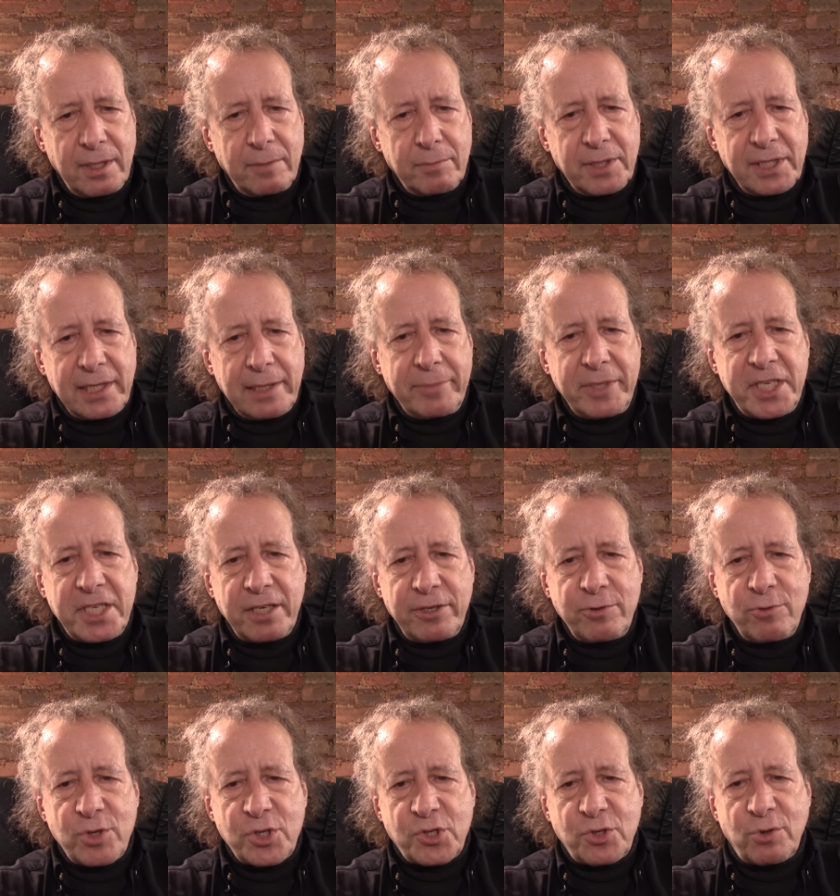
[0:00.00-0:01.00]
But let me tell
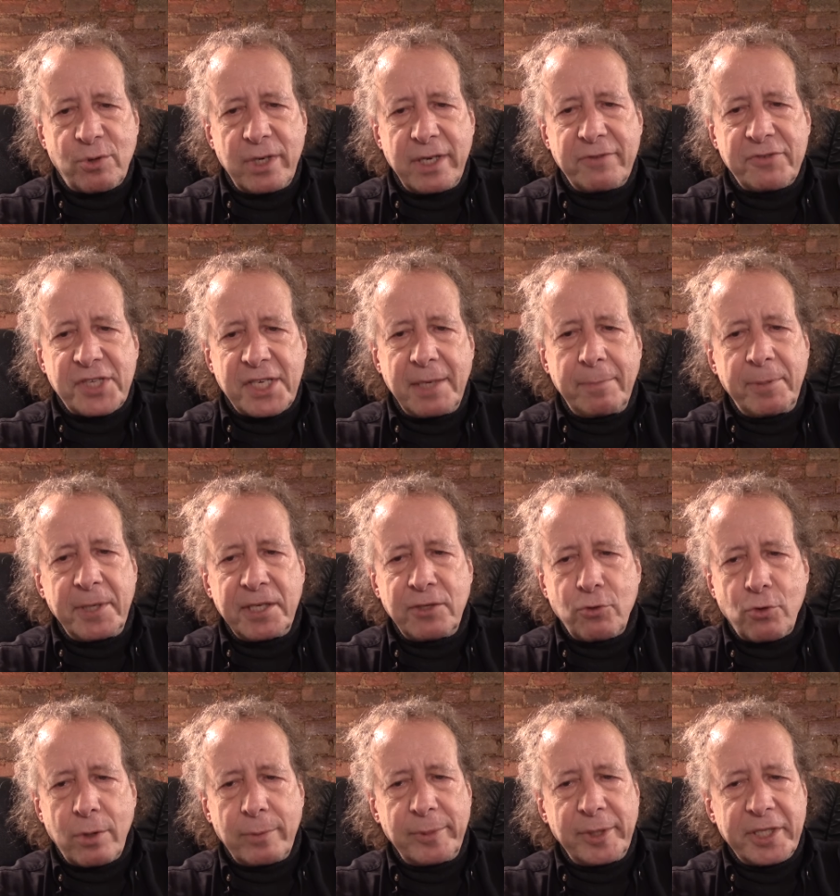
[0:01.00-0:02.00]
you a story of skipping
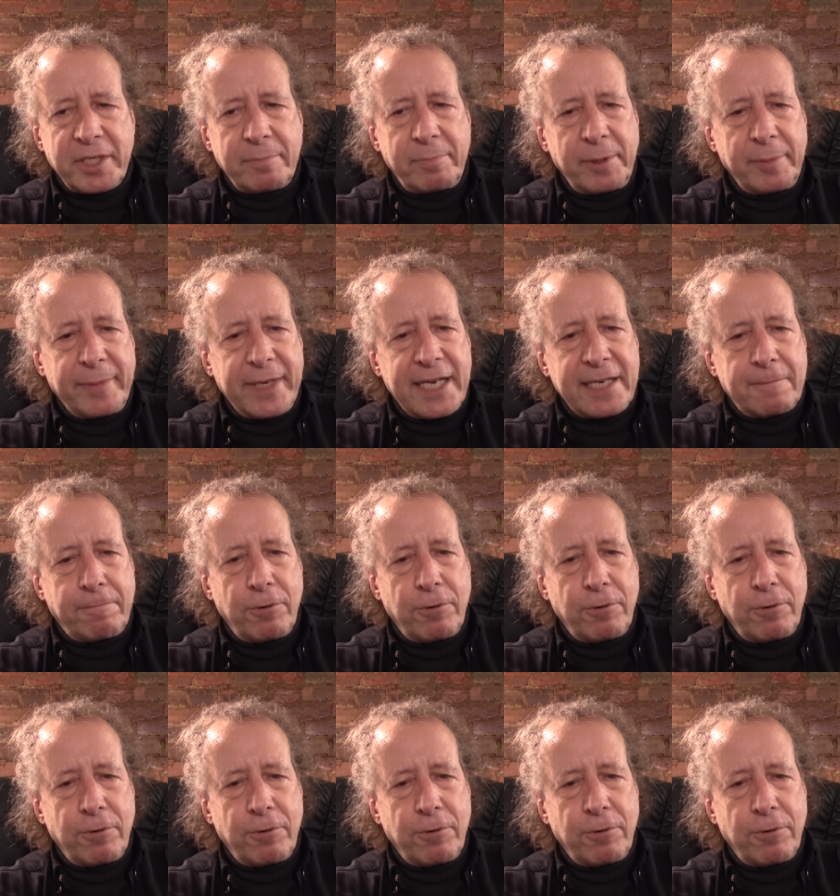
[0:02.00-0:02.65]
normal diplomatic